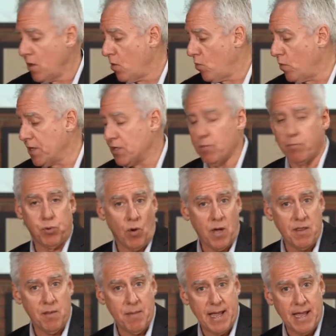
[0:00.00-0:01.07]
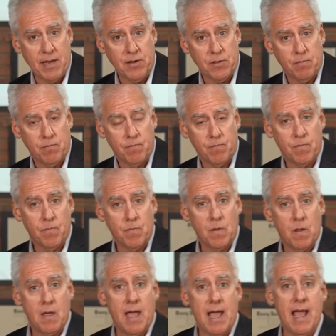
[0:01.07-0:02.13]
We deploy the band,
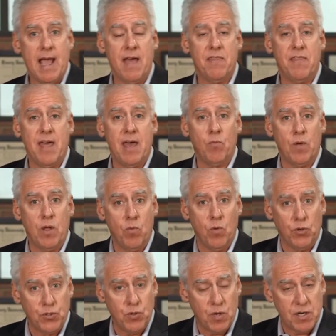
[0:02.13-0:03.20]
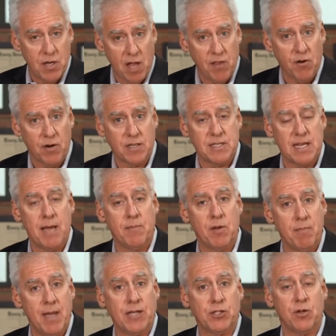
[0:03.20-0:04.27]
and then we will do another exam to
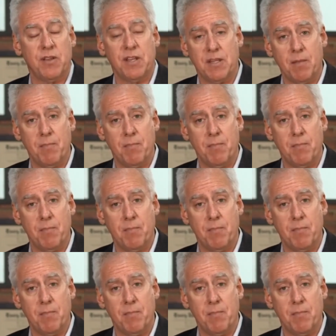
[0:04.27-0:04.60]
make sure that the